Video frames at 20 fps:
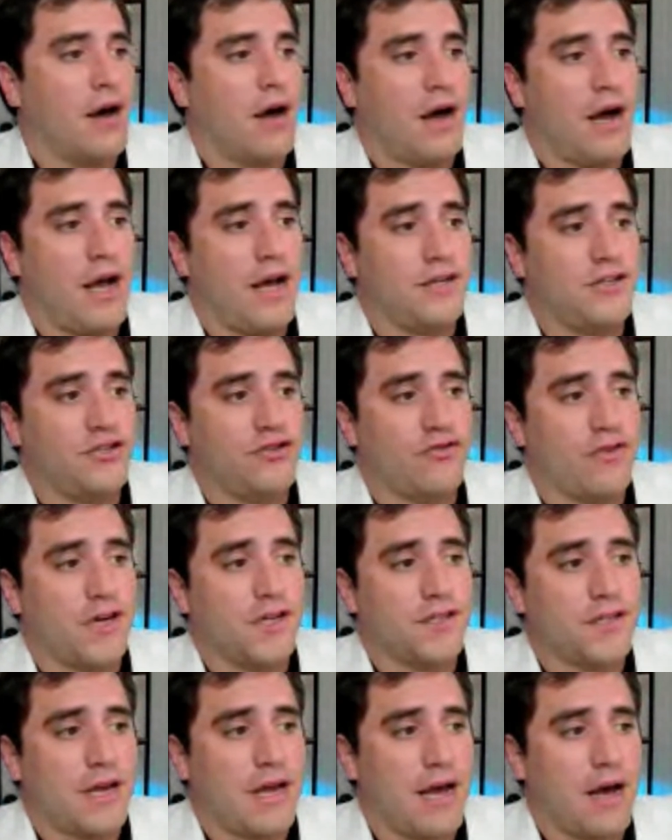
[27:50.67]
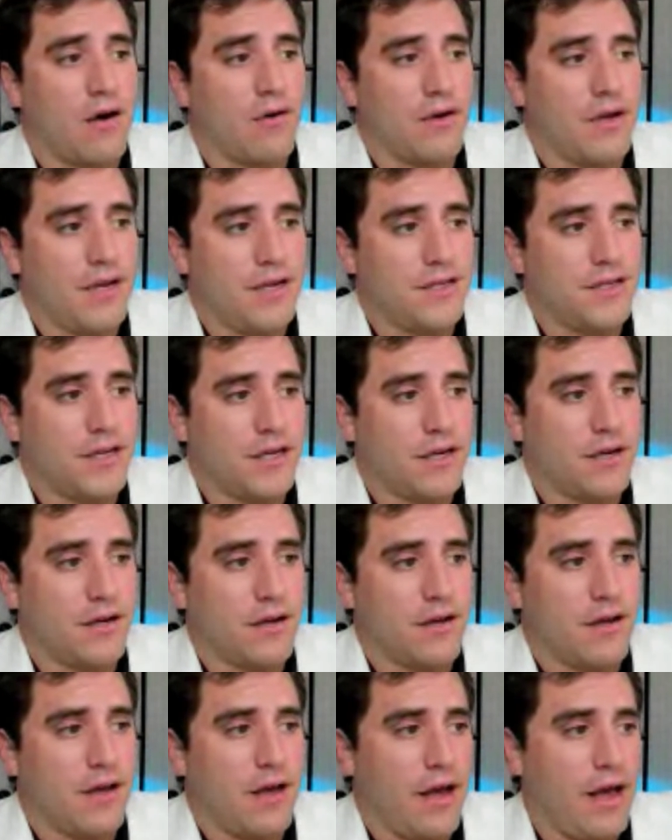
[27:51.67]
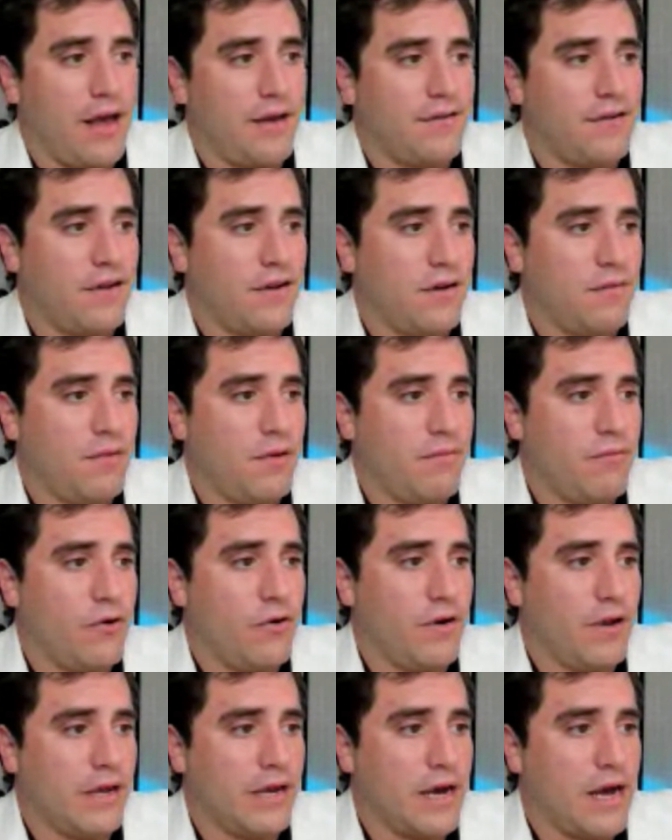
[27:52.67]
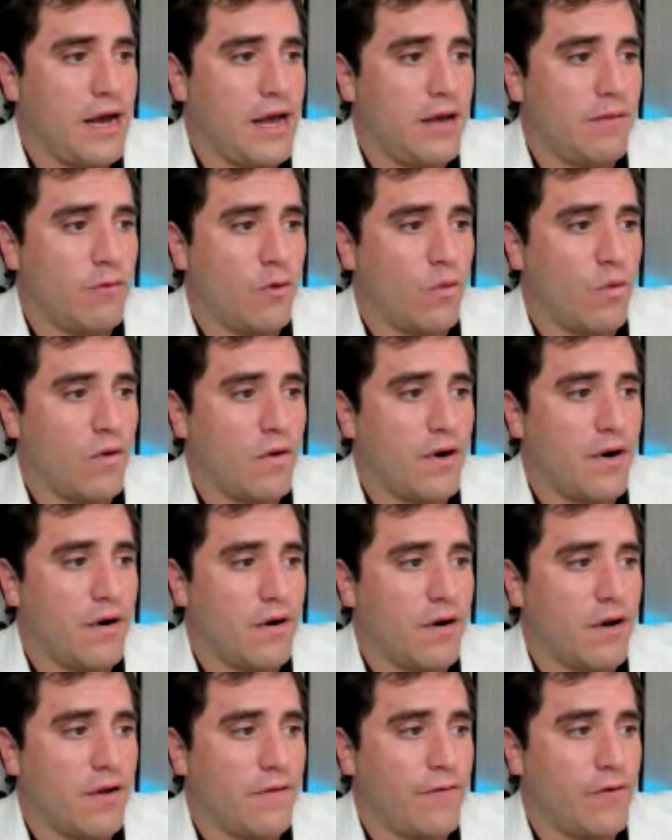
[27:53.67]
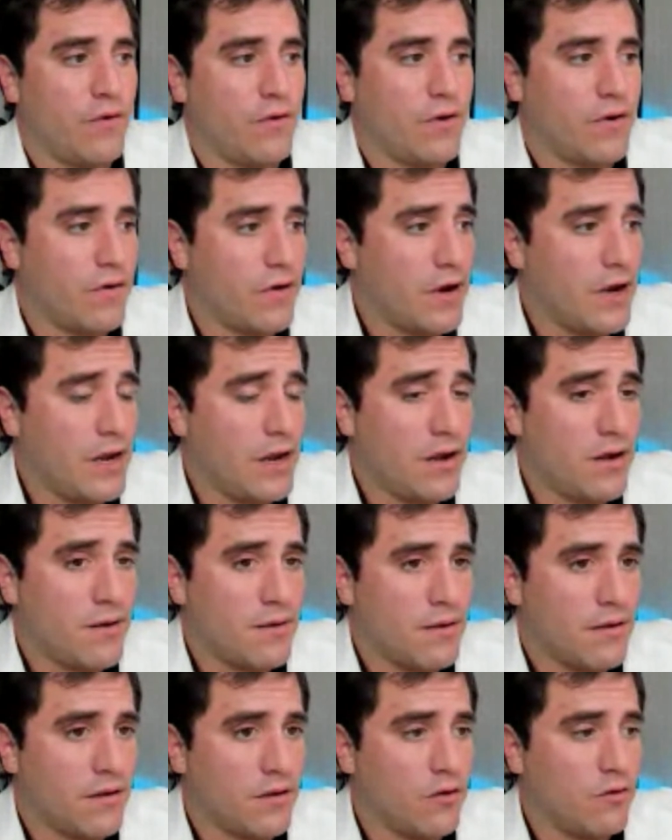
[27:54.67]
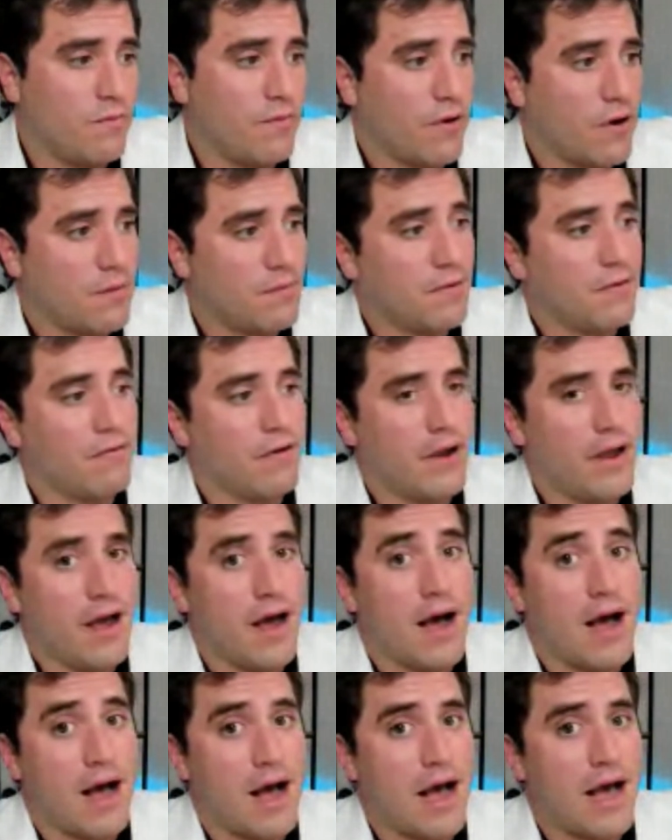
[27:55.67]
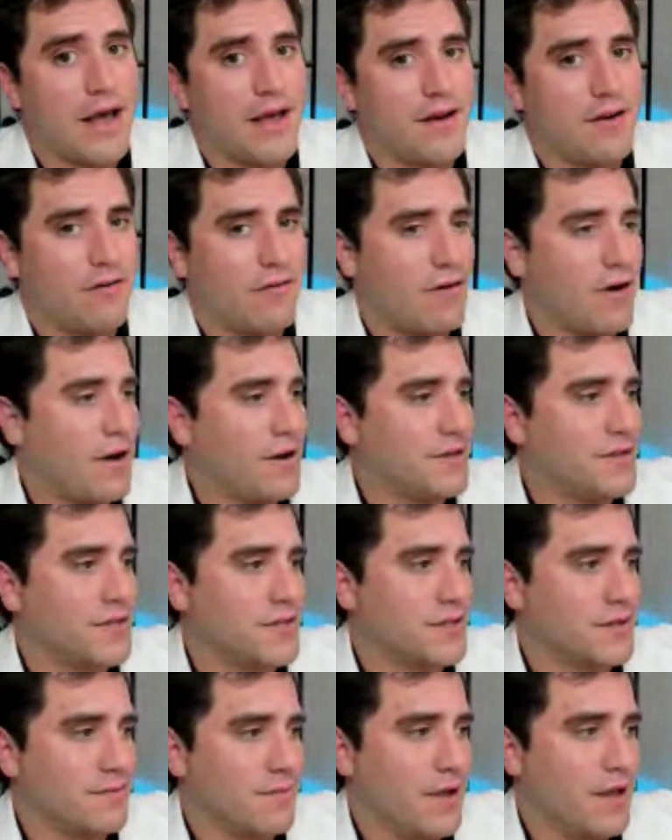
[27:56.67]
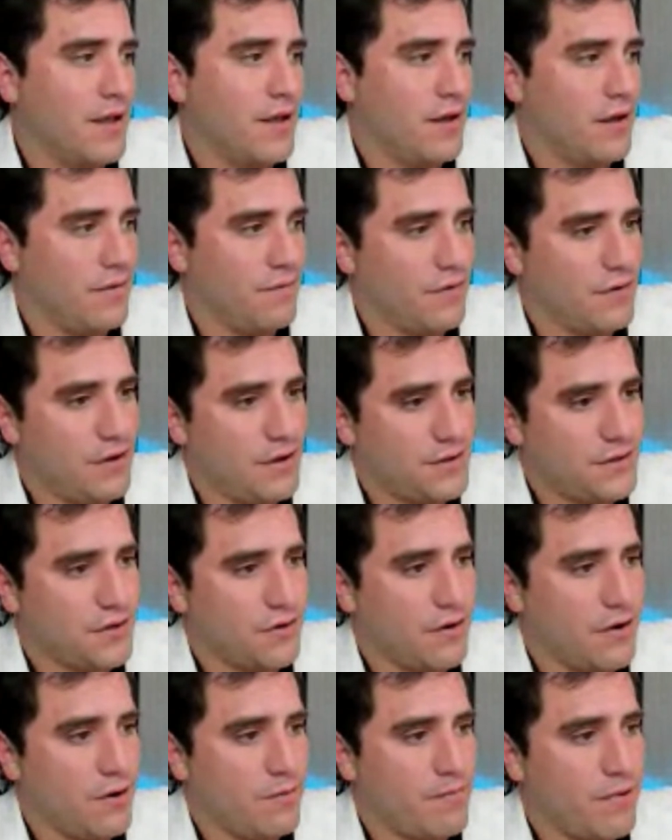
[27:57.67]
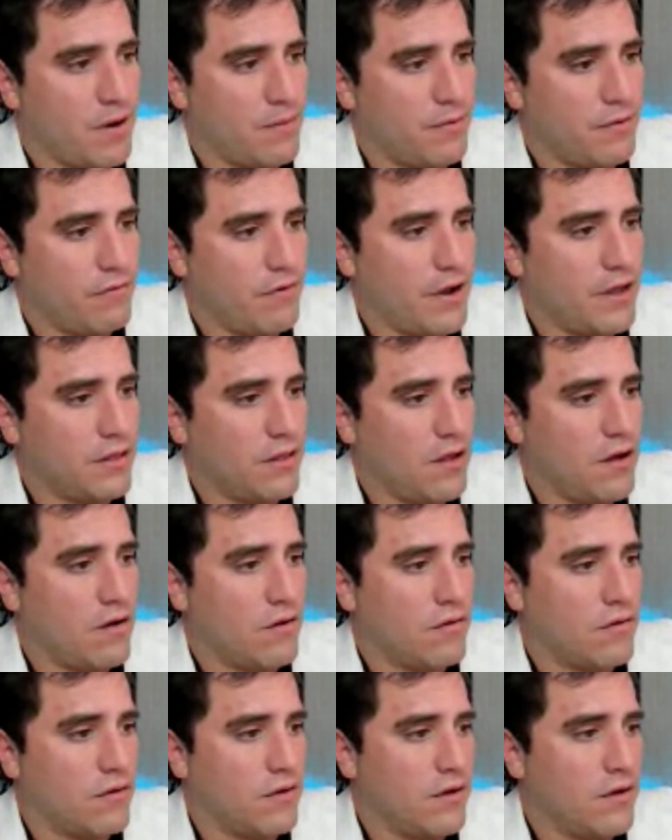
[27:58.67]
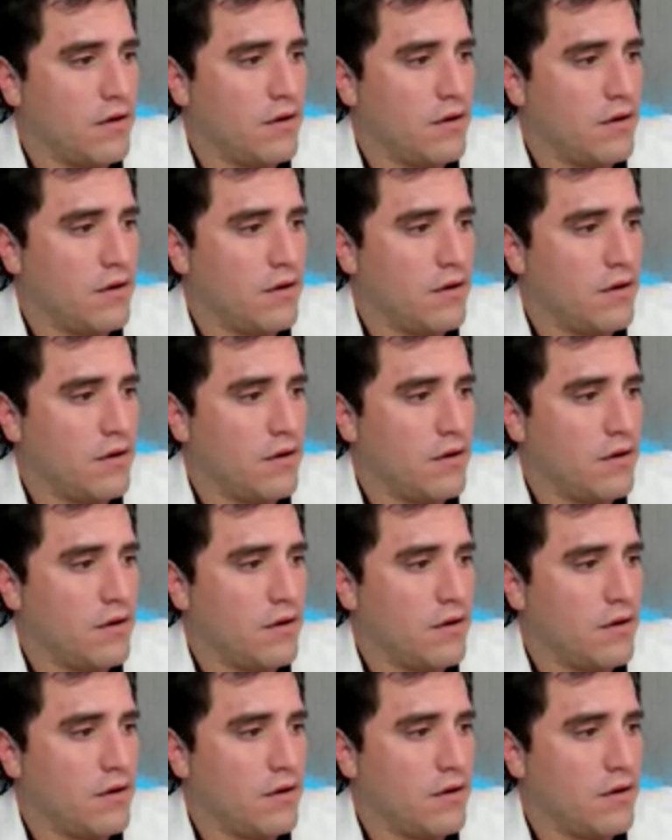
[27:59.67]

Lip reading: I stress out easy. I tend to be moody. I am a worrier. If you agree, you probably rate high in neuroticism. If you disagree, you probably rate low.